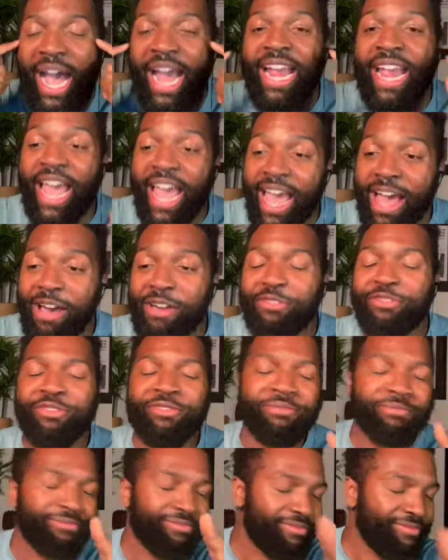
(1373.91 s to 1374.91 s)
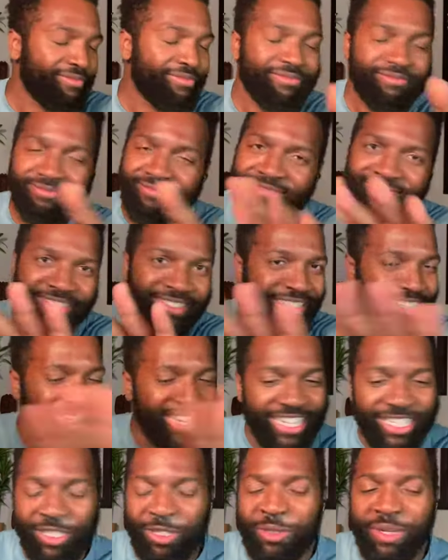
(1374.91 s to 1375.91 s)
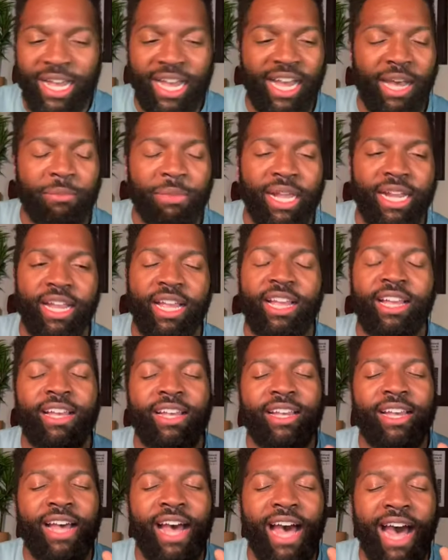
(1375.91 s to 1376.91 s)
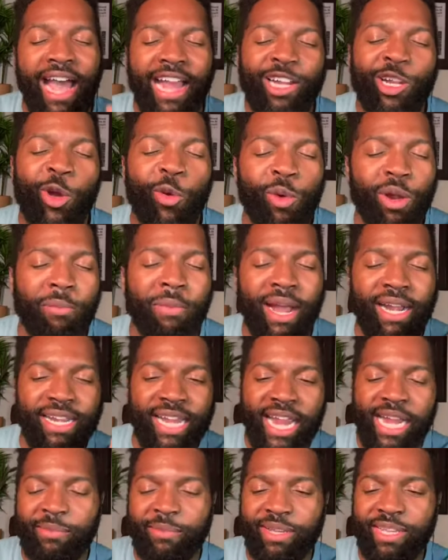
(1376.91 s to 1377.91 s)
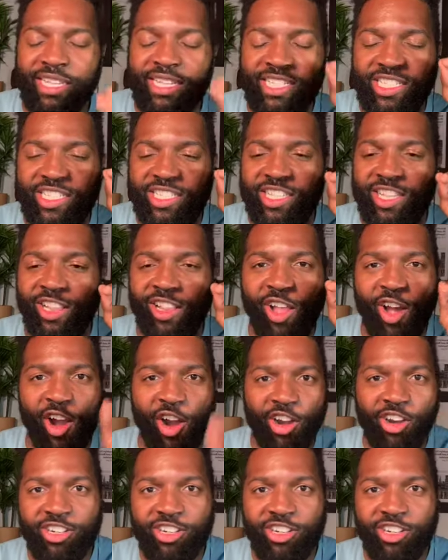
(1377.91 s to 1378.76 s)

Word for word: I'm like, I know where my name is large in these iOS streets.